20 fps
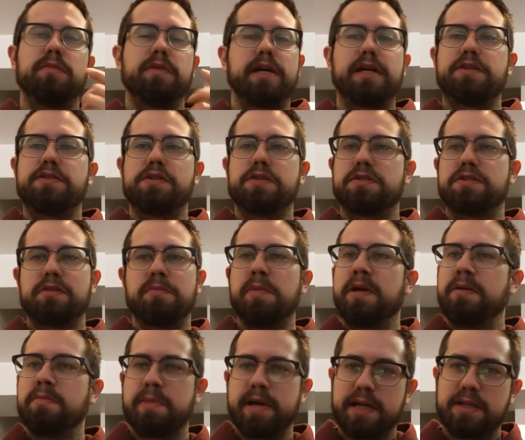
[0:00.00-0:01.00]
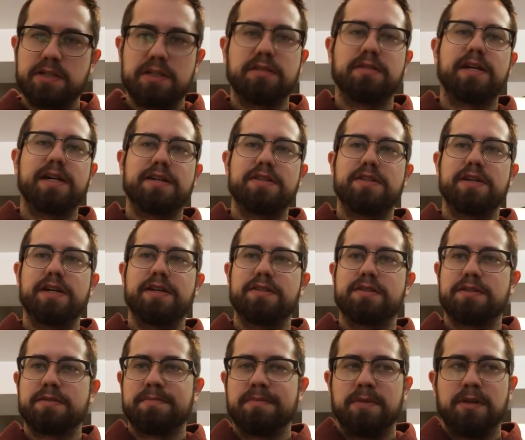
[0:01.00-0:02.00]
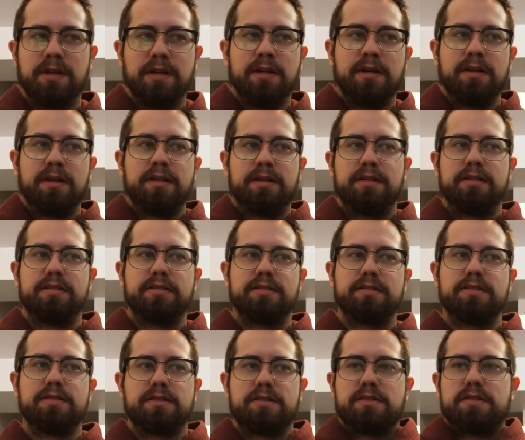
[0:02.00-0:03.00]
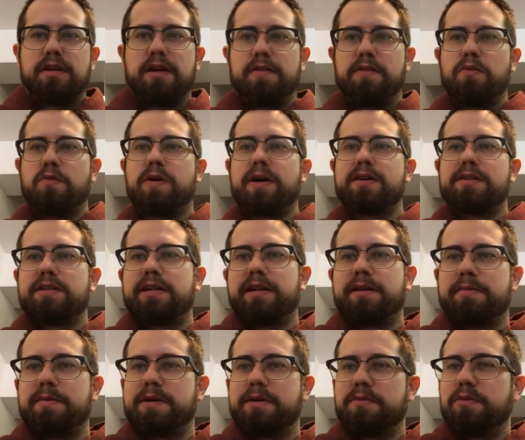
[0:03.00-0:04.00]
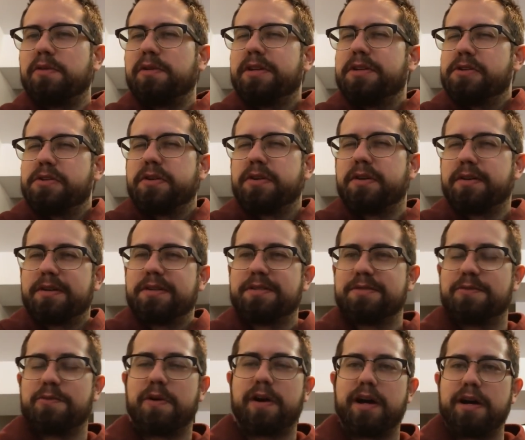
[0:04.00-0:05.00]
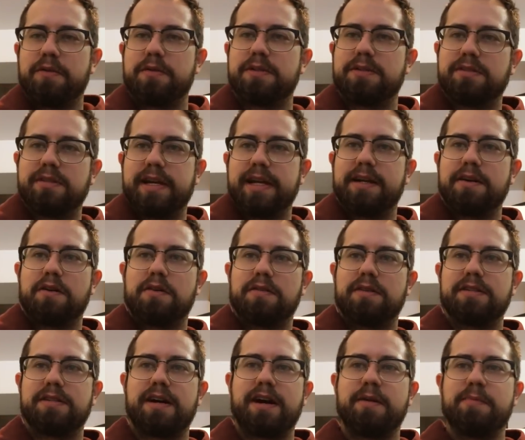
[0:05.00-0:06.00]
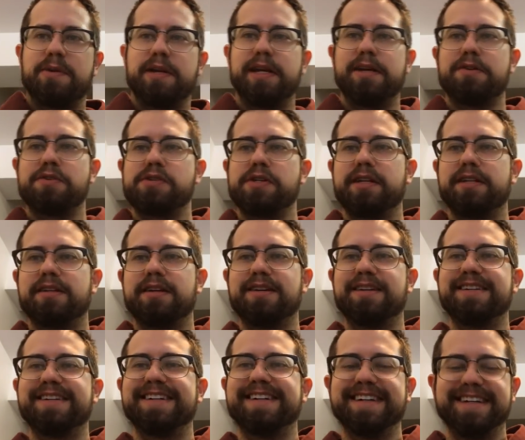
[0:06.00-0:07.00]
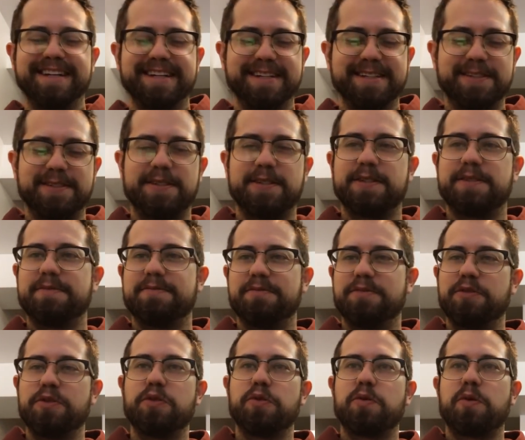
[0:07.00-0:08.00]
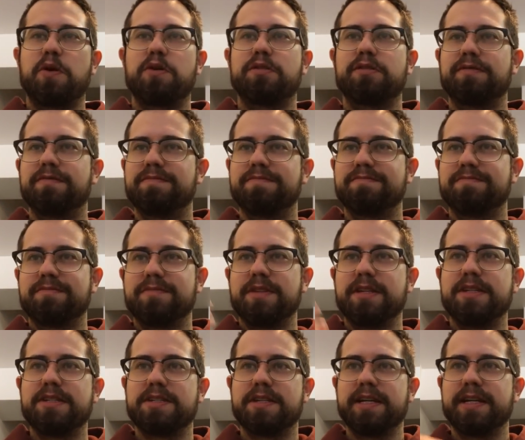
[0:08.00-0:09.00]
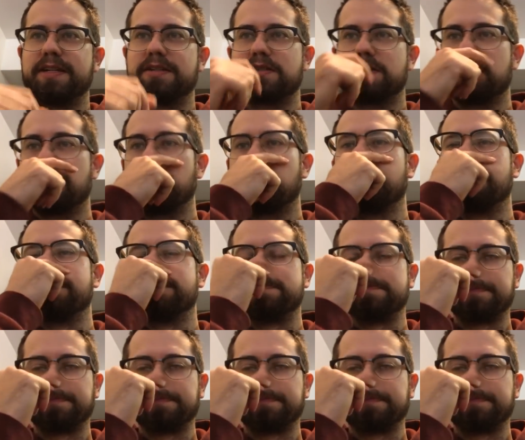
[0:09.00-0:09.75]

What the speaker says: that just, to me, makes a lot of sense. Otherwise, I'm not really sure why I would take all the time and energy to do all these things. So,